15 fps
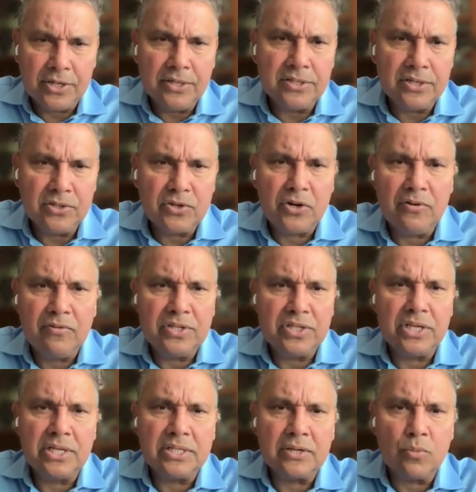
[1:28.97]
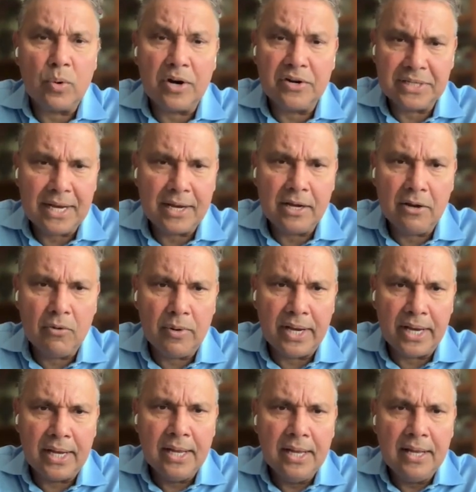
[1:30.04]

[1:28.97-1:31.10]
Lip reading: goods and services and where is that going?